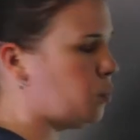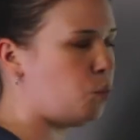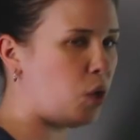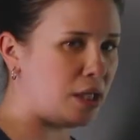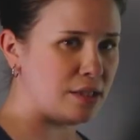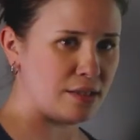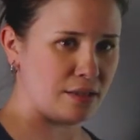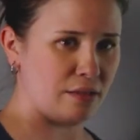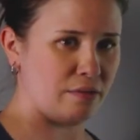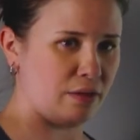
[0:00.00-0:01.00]
1
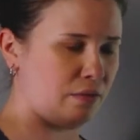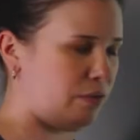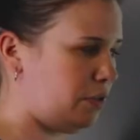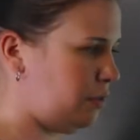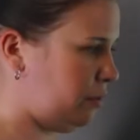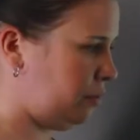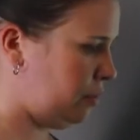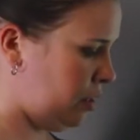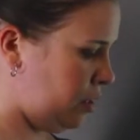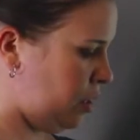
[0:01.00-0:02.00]
significant figure.
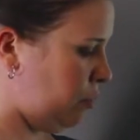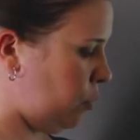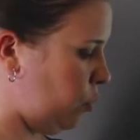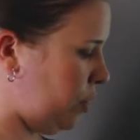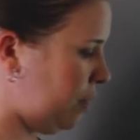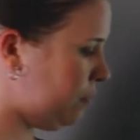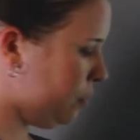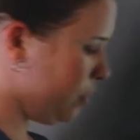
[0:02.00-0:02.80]
But whenever